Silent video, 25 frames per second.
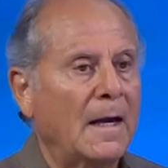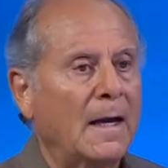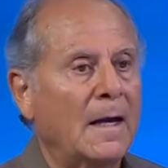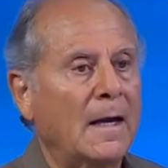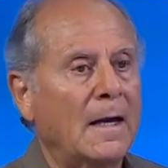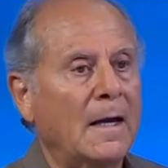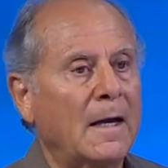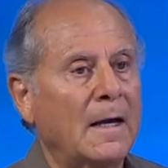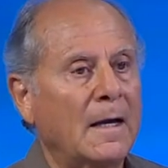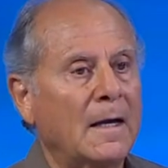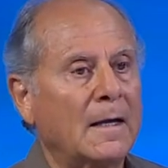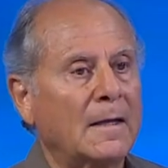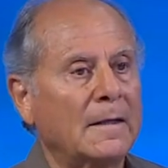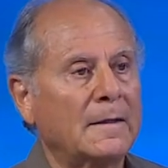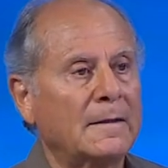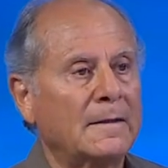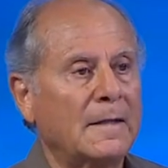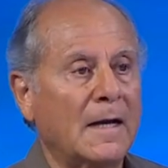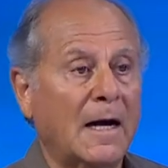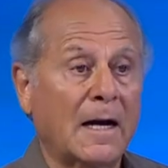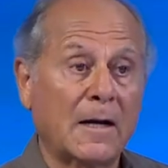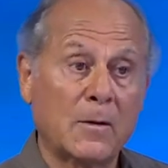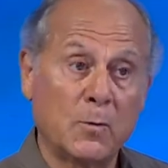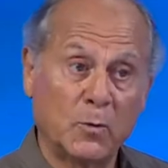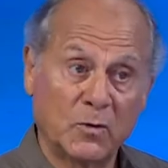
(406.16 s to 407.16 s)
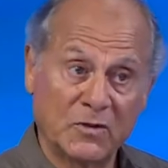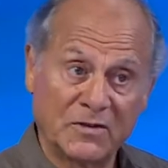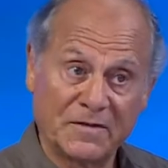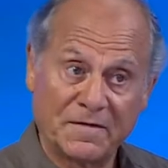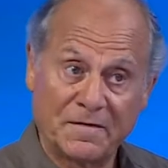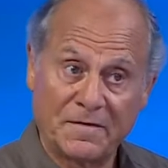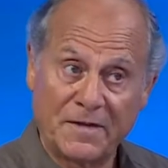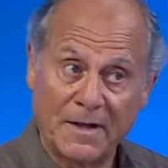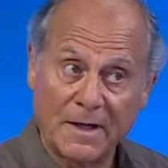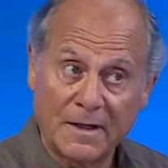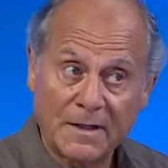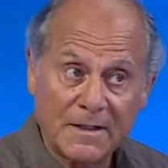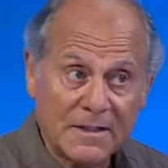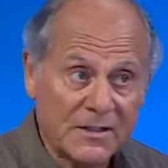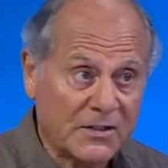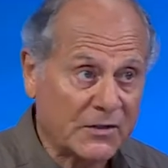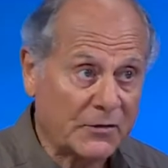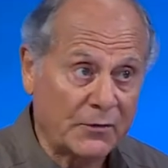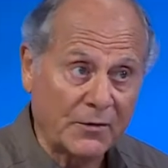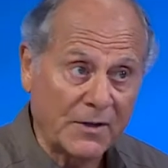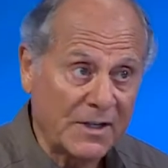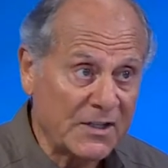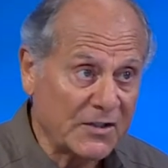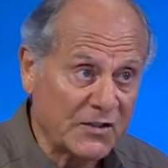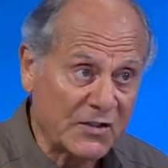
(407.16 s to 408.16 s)
and I was very
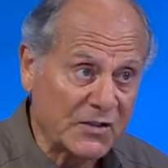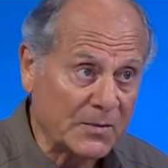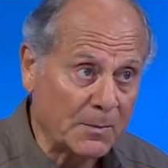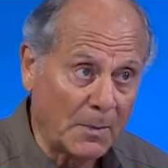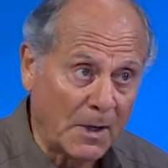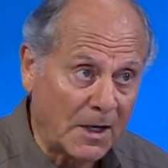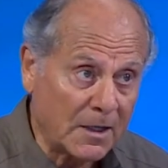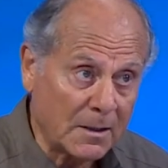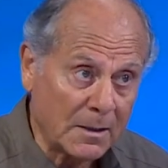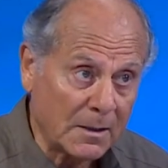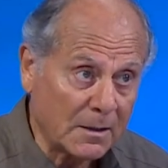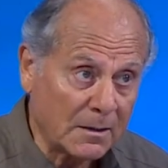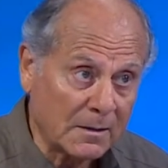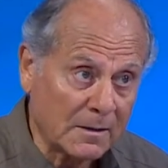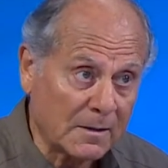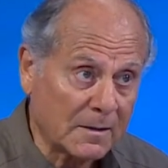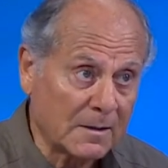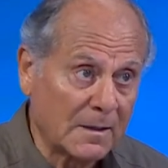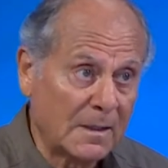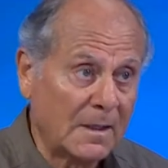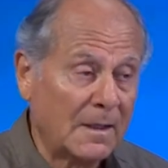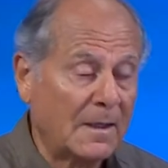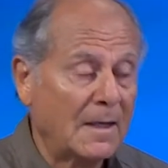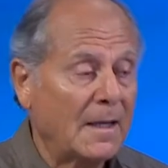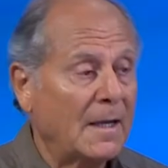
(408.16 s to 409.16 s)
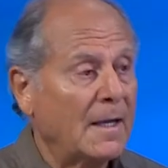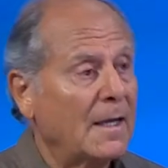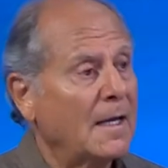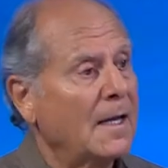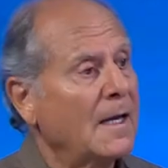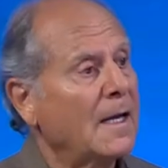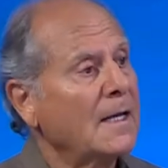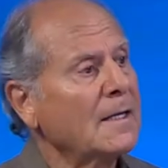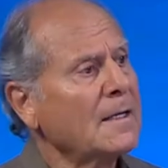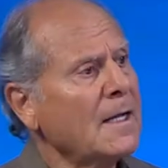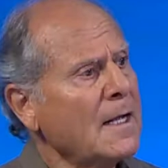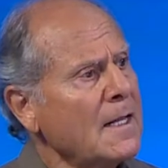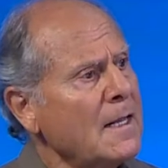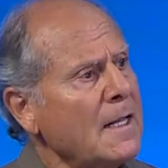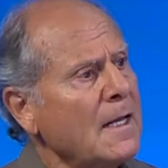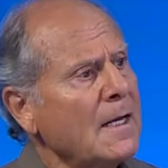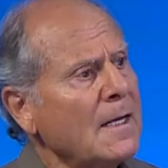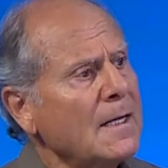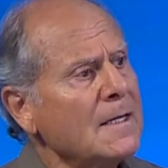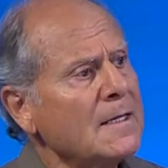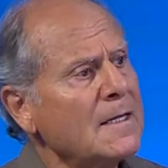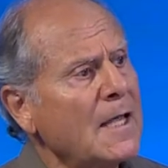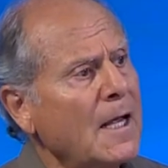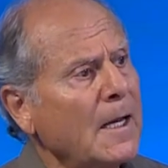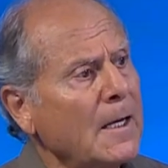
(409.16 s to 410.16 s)
street smart, and I
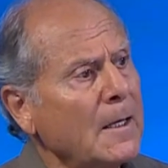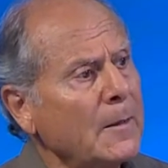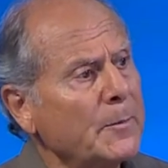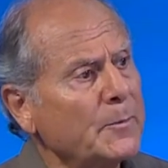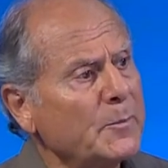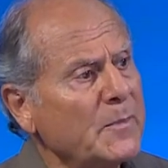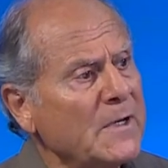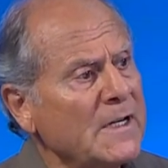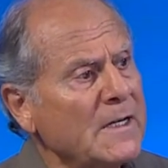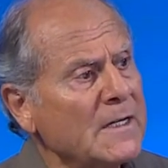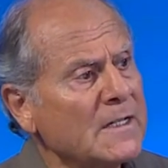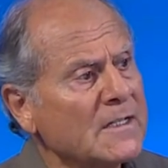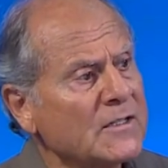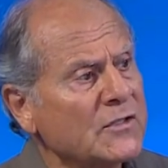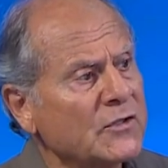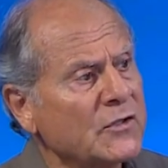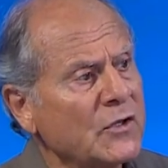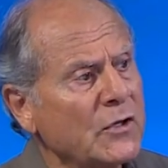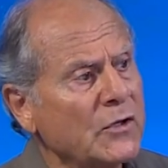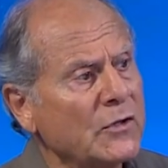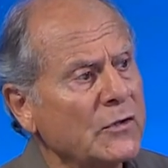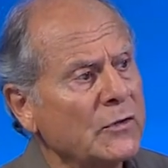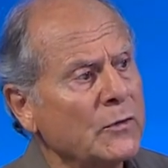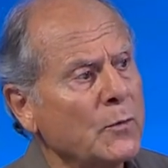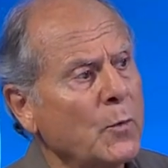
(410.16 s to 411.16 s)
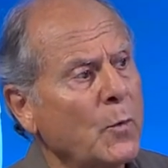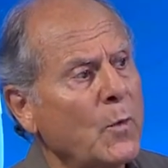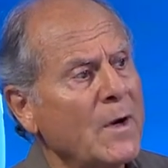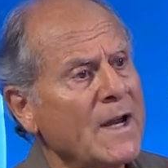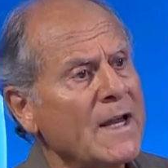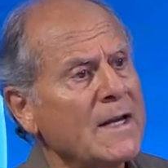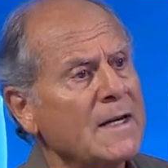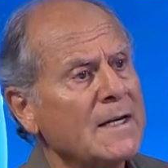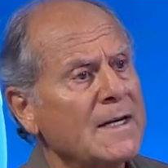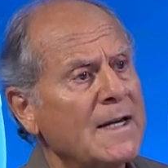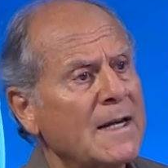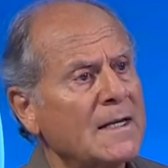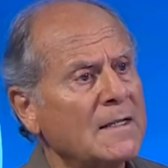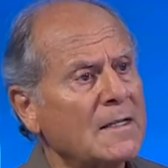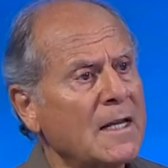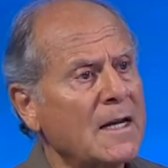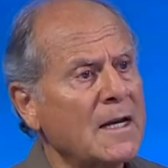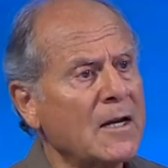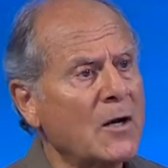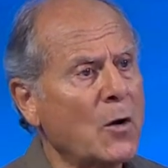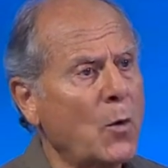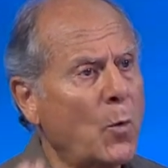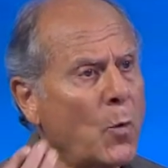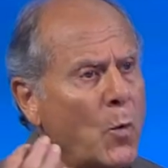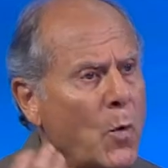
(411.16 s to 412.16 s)
think it helped me in a certain way
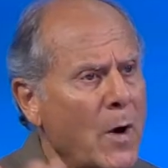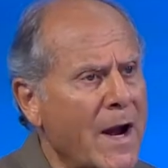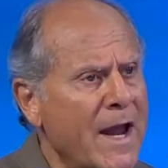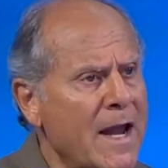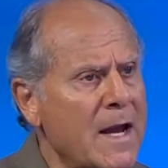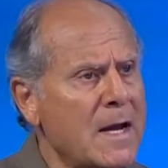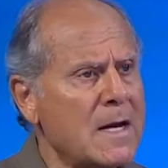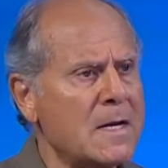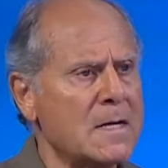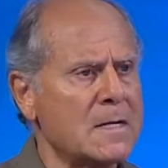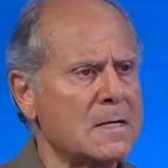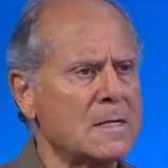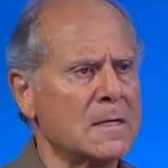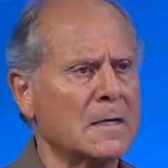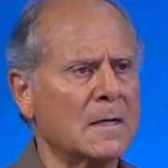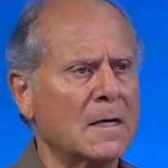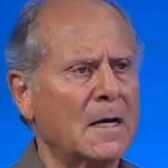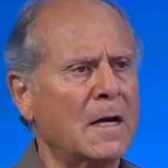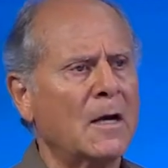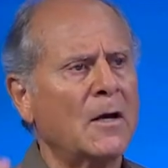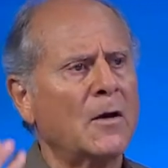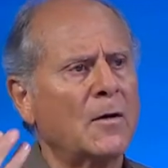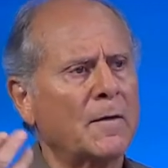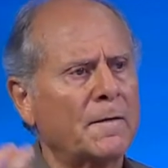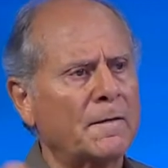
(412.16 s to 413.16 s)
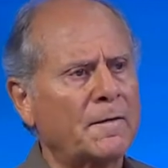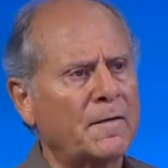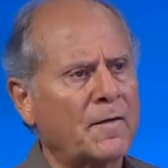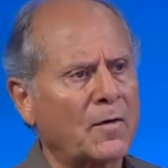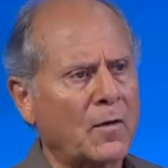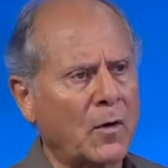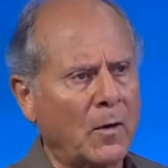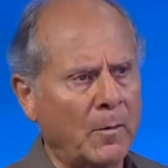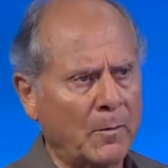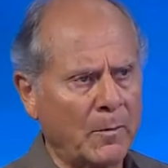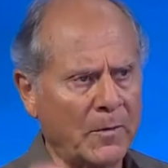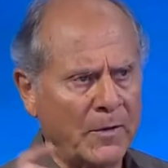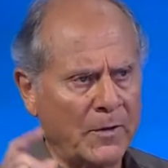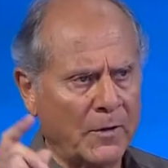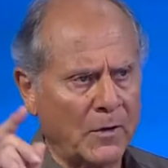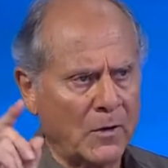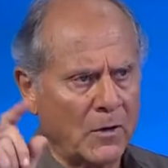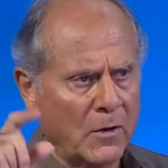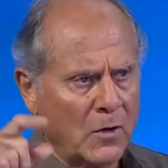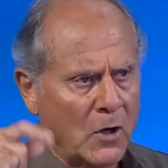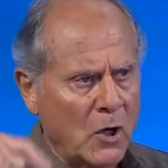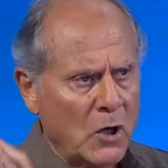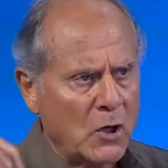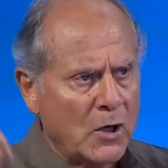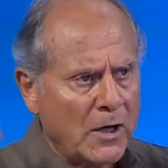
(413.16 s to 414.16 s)
getting away from
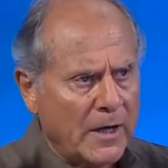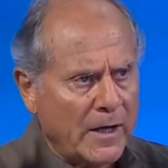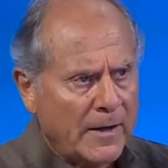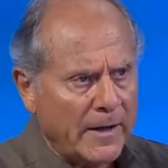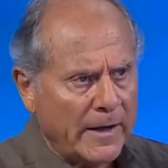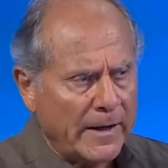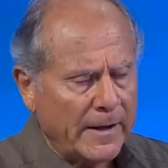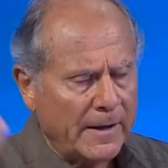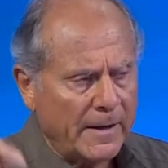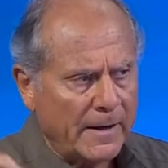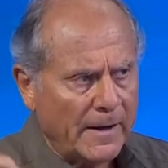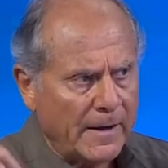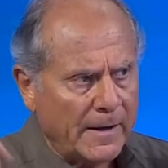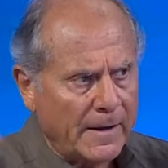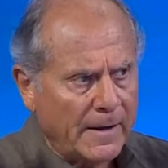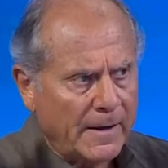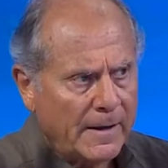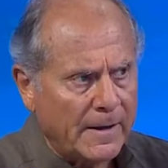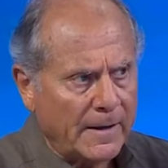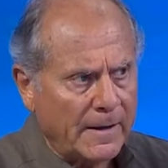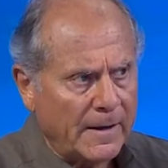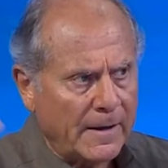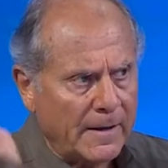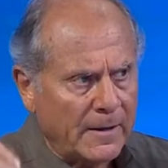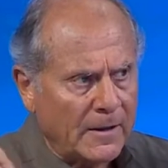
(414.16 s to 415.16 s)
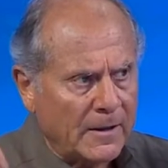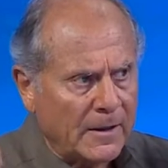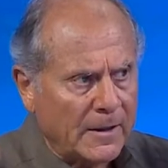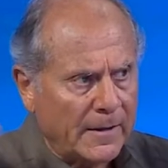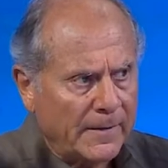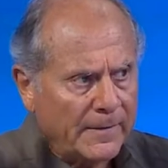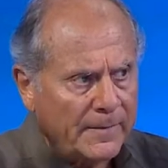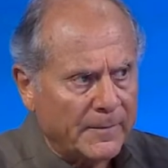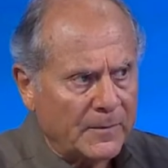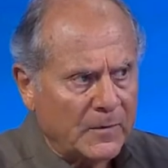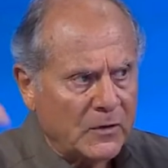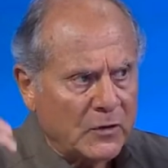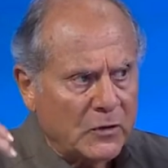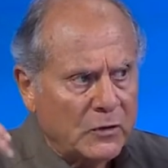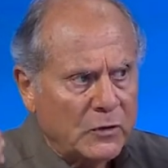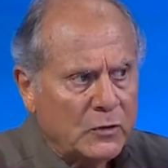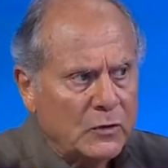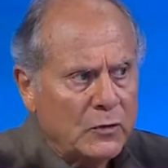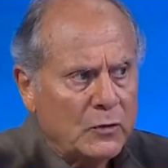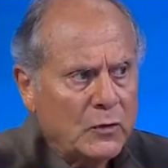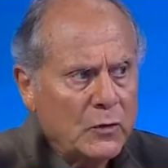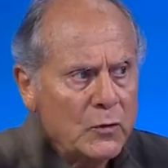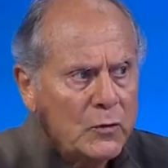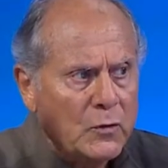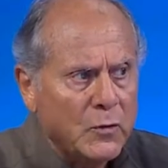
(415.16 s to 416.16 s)
the uh, uh, uh,
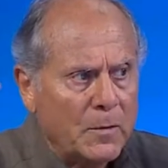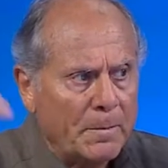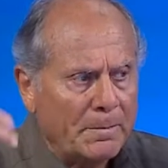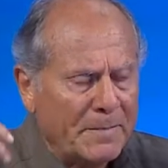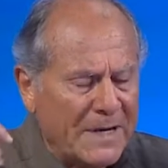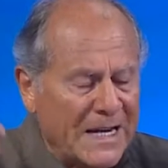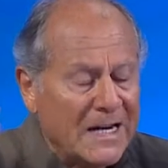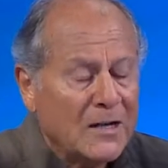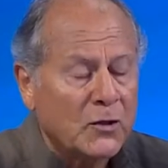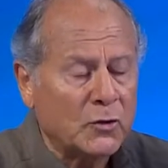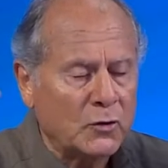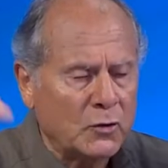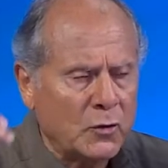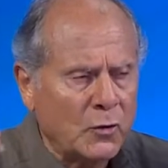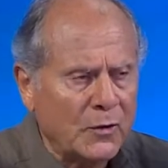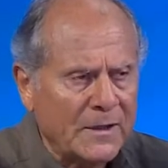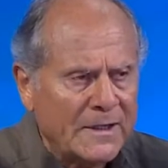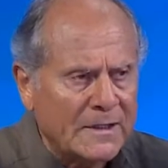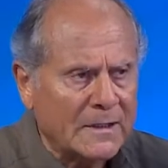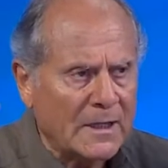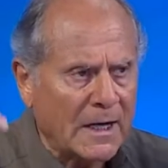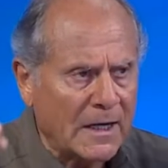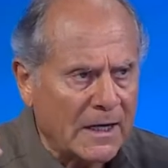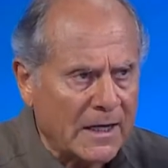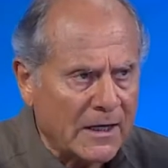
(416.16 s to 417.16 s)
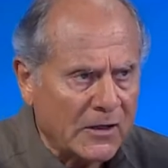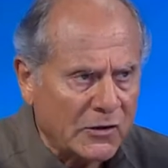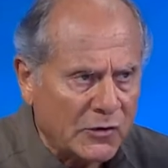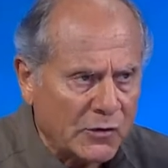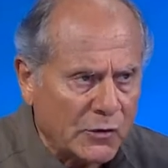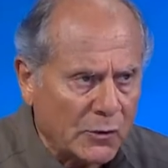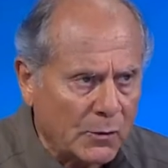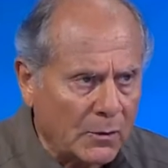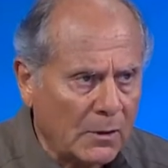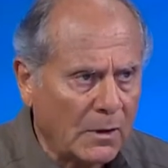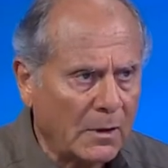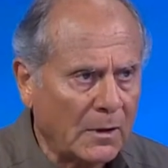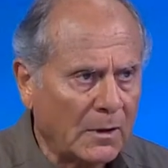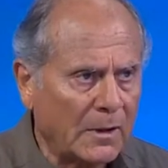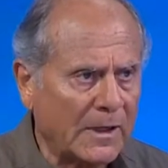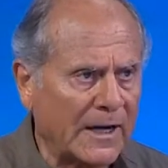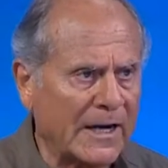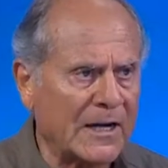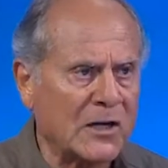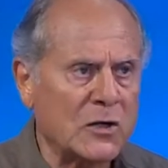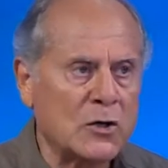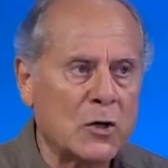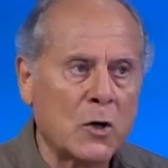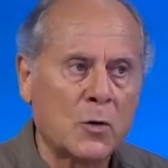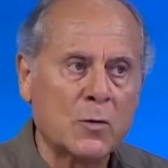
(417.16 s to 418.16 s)
too, being too intellectual
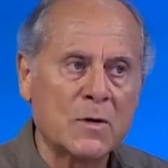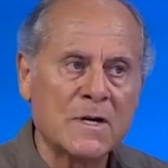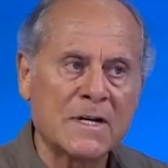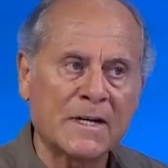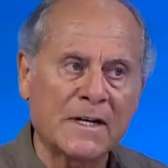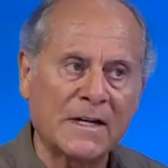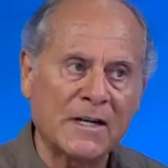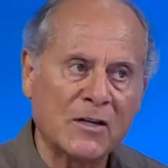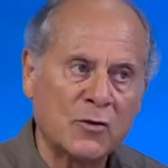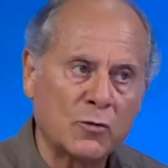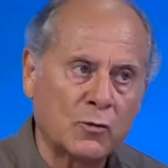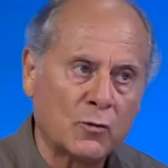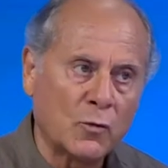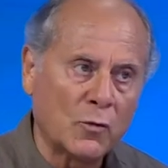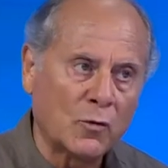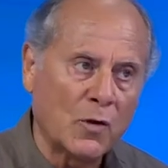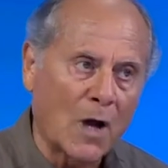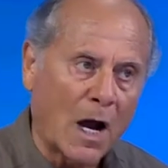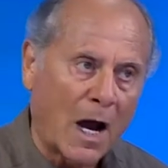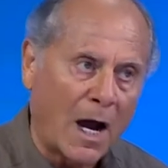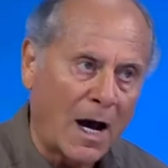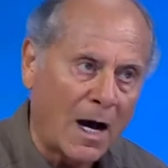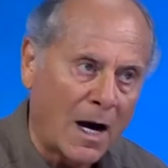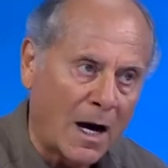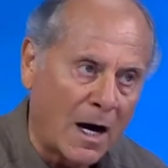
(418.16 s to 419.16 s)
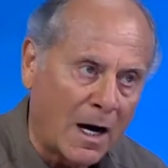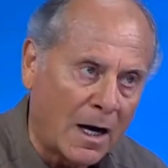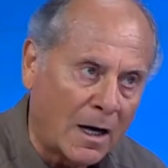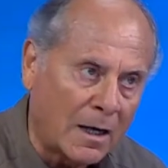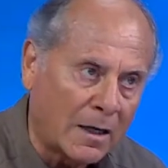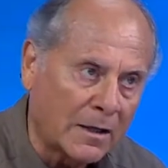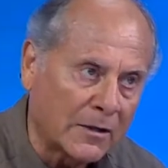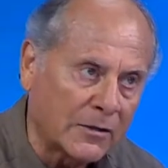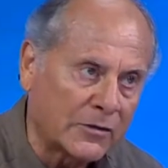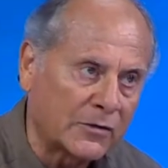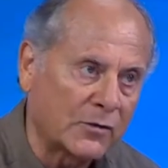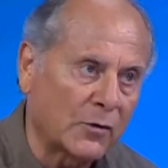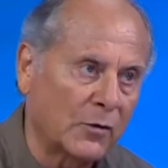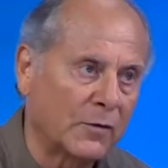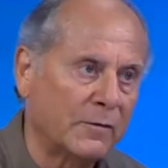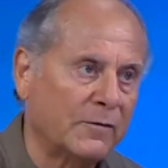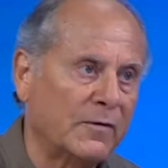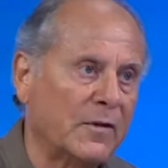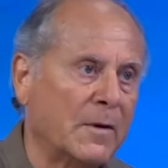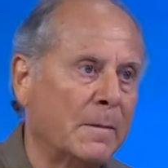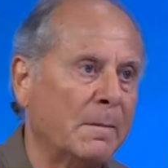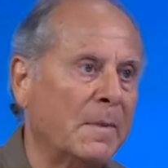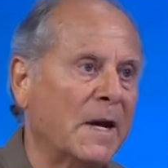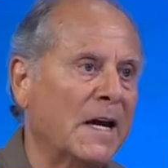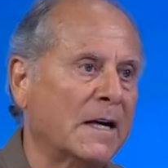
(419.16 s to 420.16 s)
and going into the heart
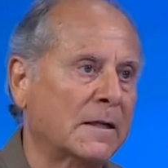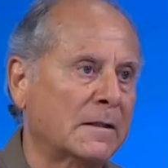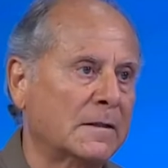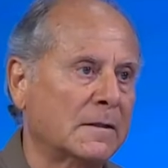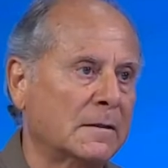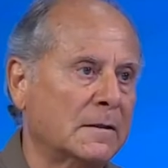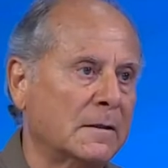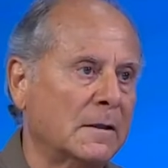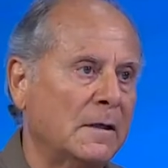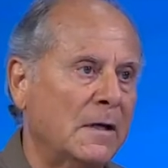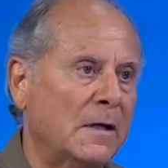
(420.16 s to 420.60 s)
of the matter.